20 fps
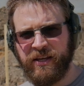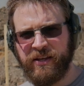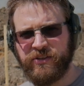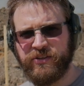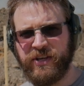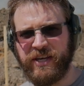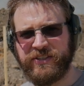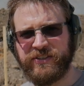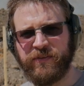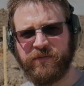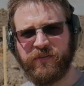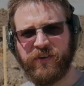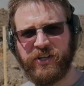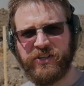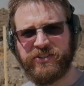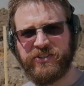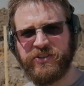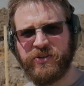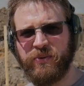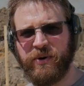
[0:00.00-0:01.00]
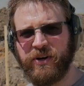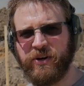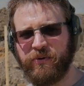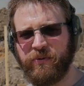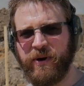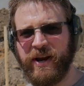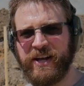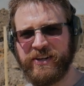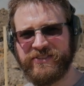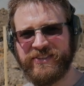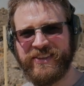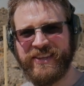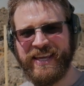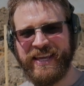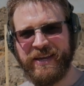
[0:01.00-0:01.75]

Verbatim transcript: So that's the first 200 rounds on the